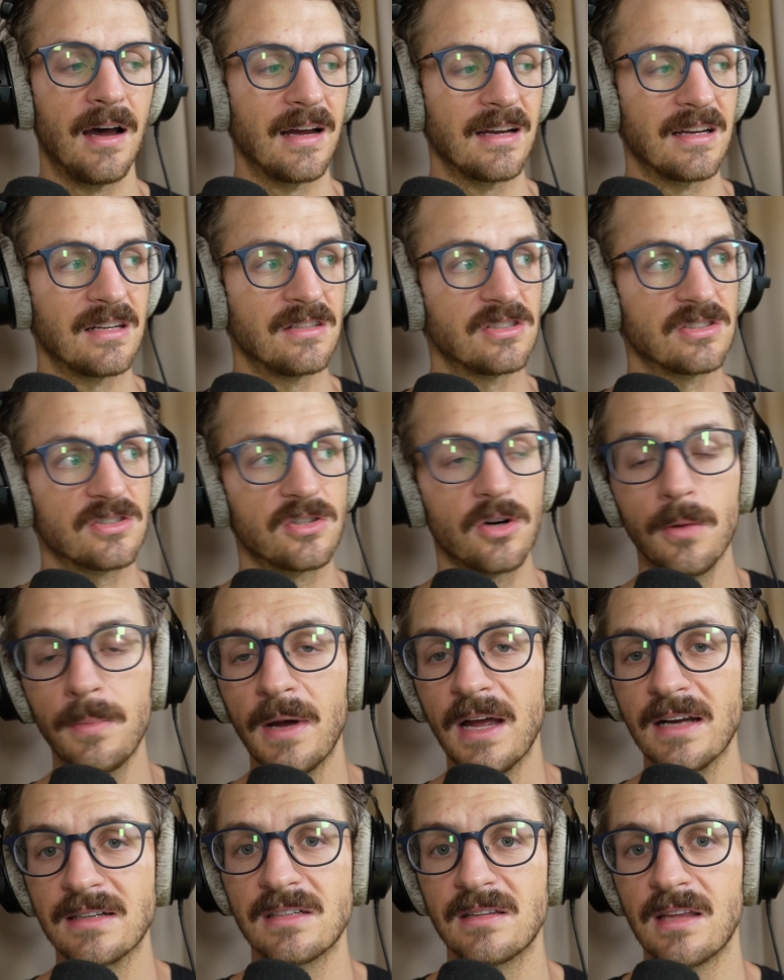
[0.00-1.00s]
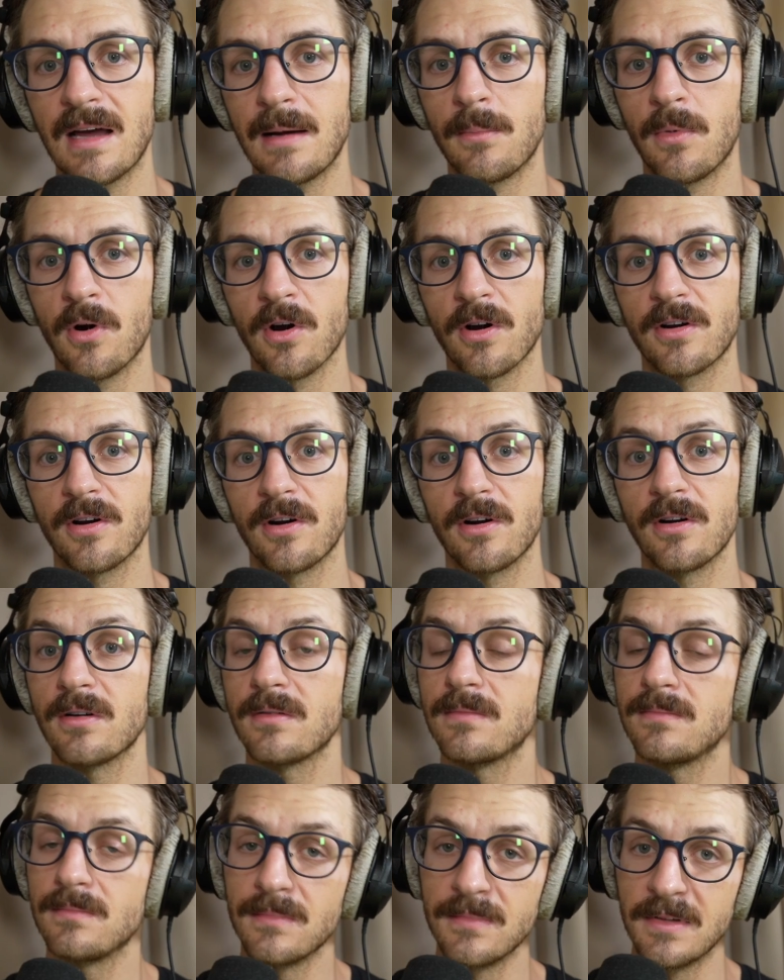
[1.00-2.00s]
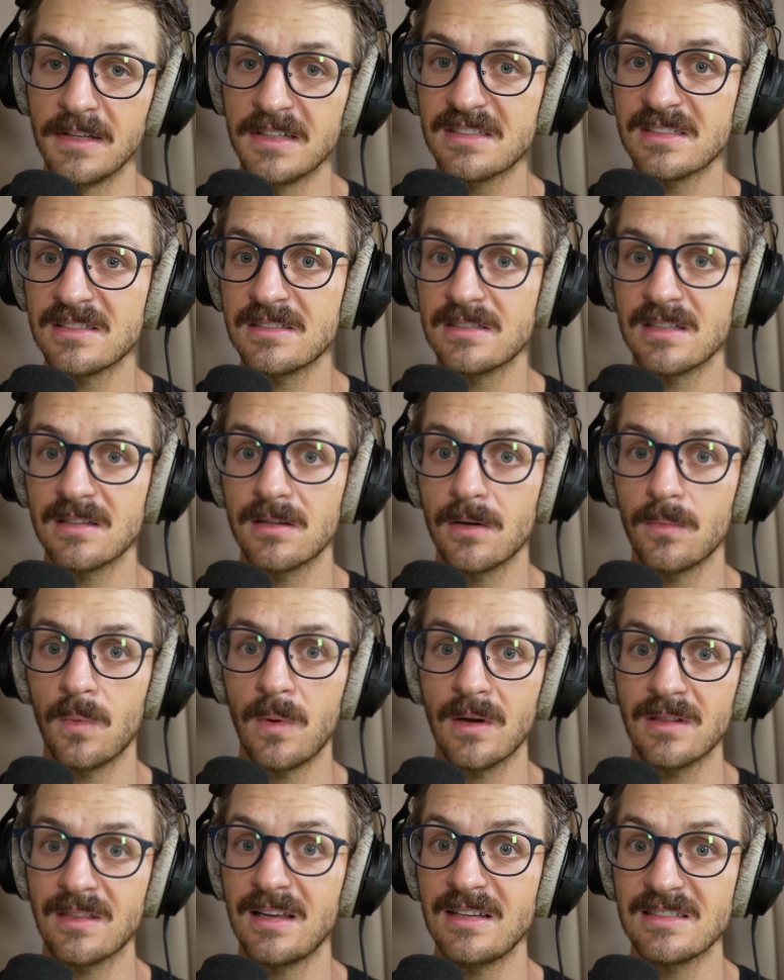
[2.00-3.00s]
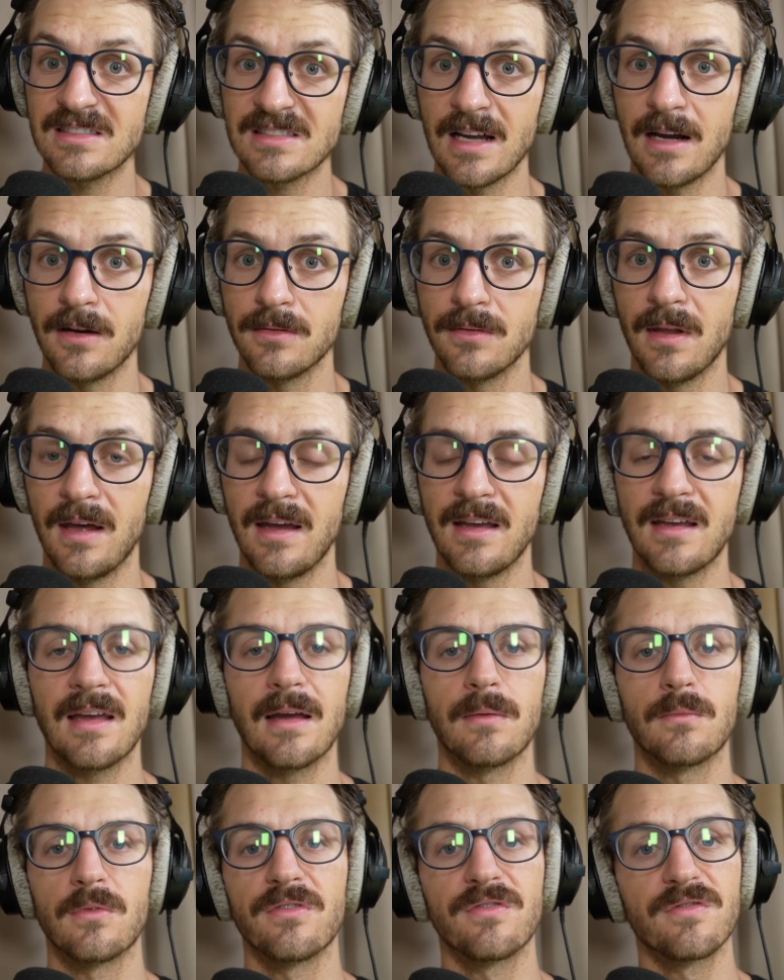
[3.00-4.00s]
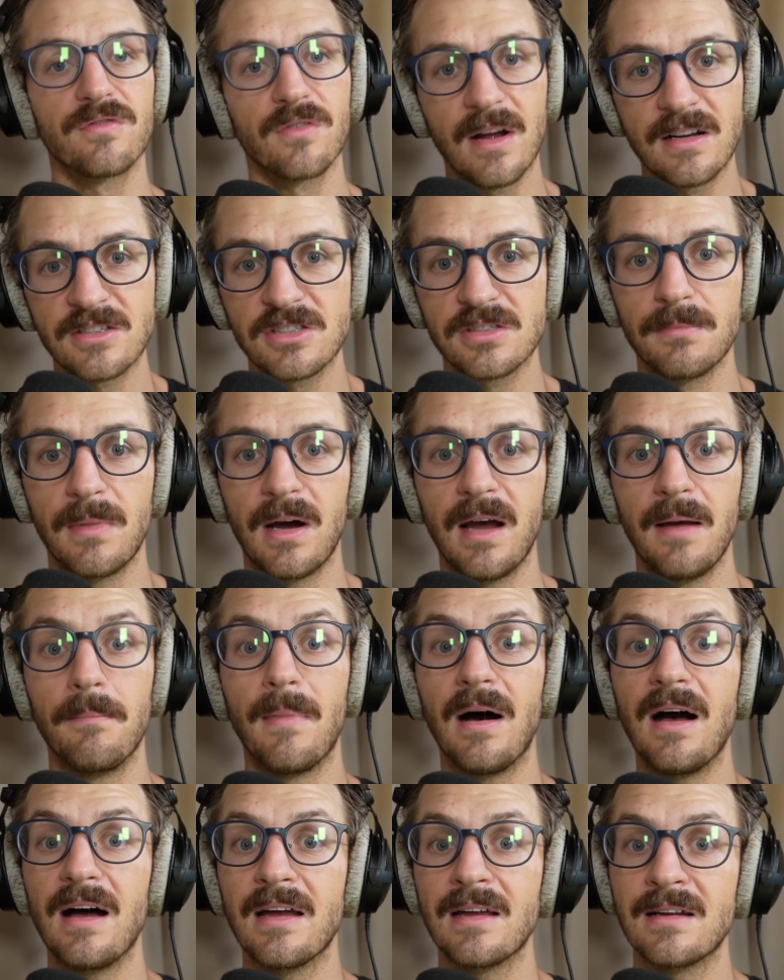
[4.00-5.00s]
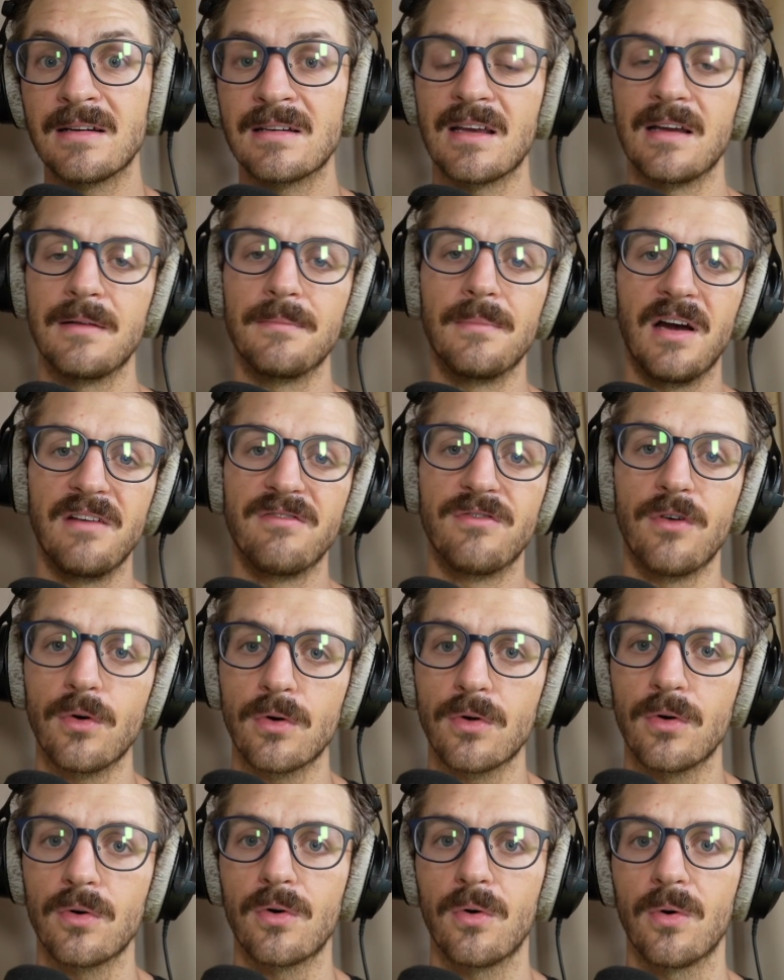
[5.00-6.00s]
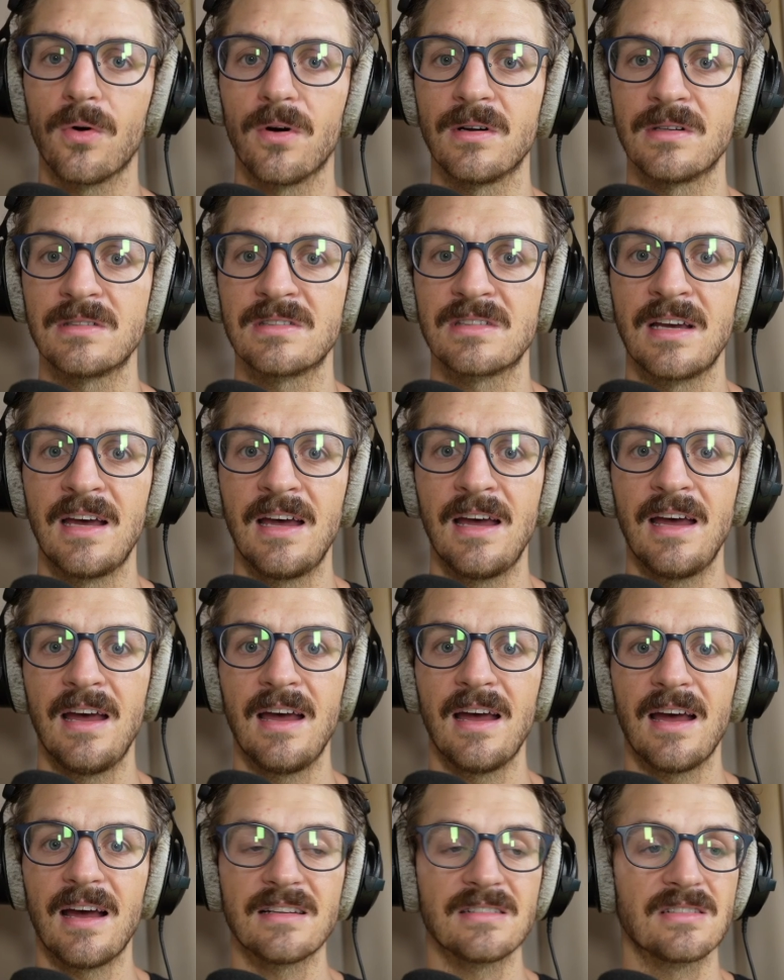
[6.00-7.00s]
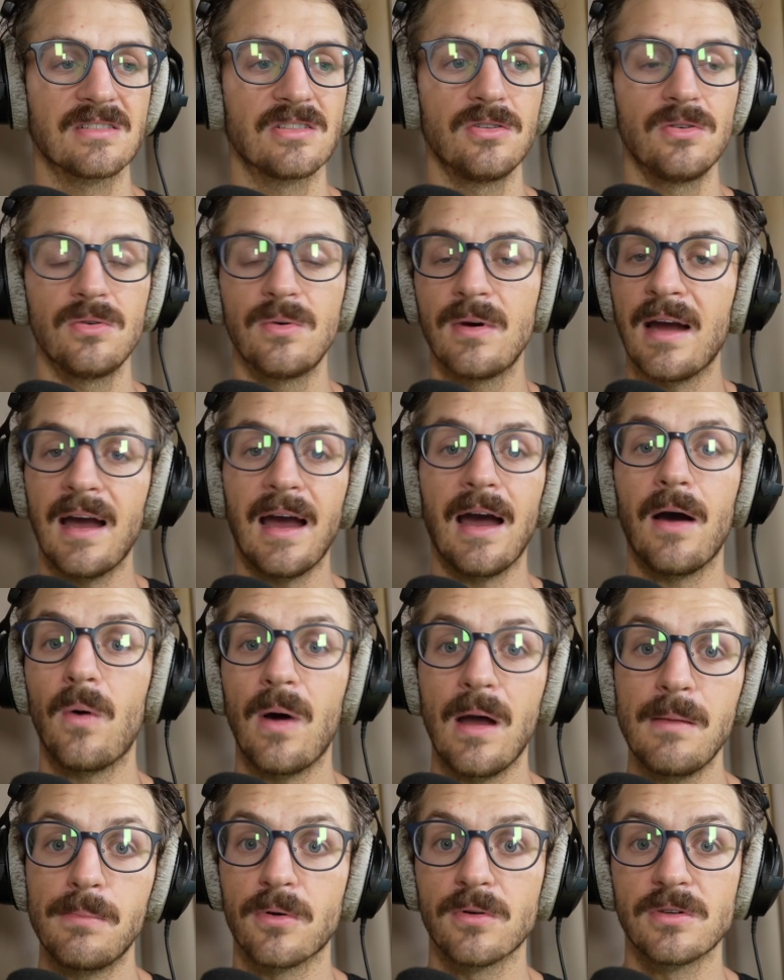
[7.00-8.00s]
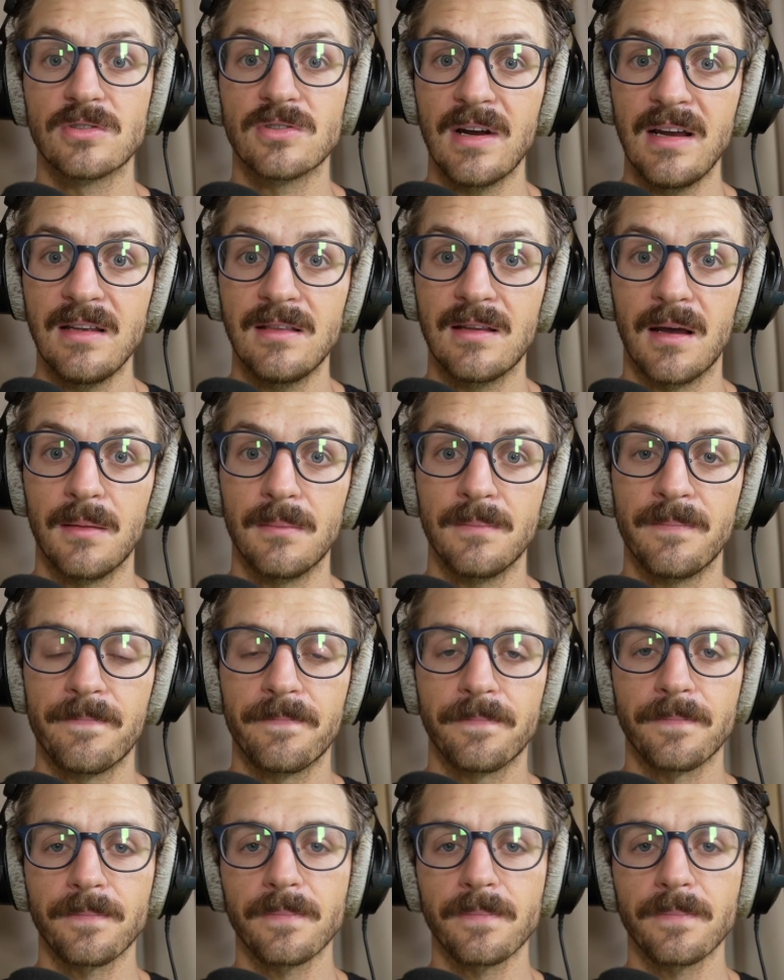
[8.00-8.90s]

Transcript: I can just go back to that marker, listen to the, what they sound like, and refresh my mind and my vocal cords as to how I portrayed them.